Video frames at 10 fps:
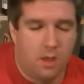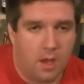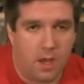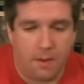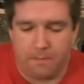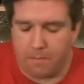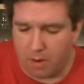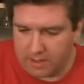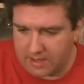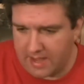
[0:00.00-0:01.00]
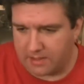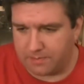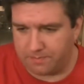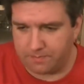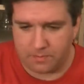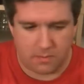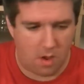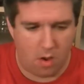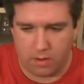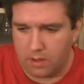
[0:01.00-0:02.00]
uh, bottling date
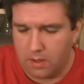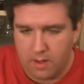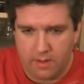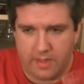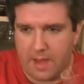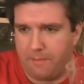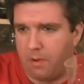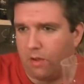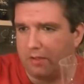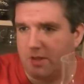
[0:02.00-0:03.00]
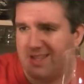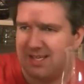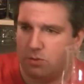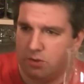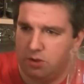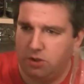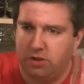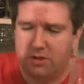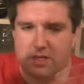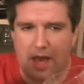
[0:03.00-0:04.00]
on their bottles and this one
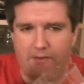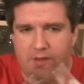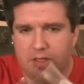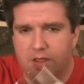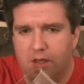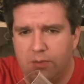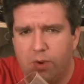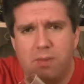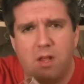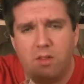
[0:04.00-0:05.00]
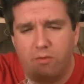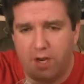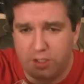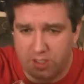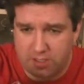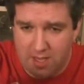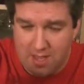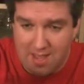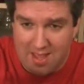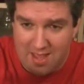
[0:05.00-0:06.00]
doesn't have it so it's probably not the freshest
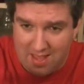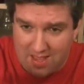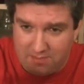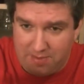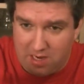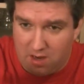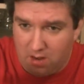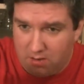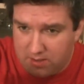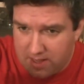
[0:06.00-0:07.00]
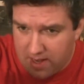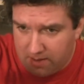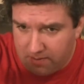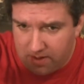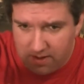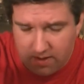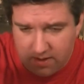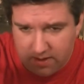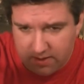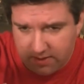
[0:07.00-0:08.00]
it's been a long time
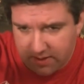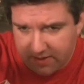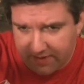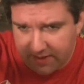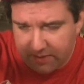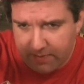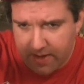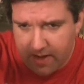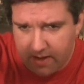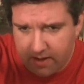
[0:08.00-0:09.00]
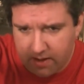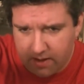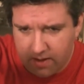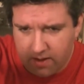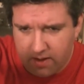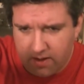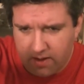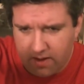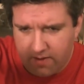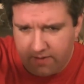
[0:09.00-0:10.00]
since I've had this beer
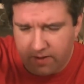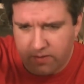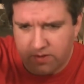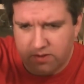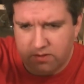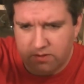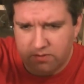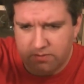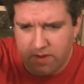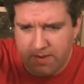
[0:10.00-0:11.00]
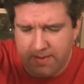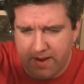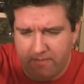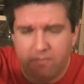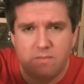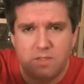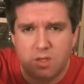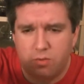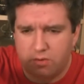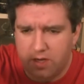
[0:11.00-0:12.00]
it was maybe about
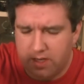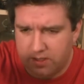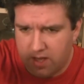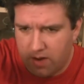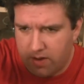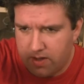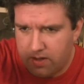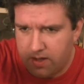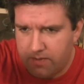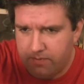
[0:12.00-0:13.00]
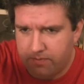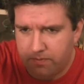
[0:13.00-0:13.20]
two three years ago it, um,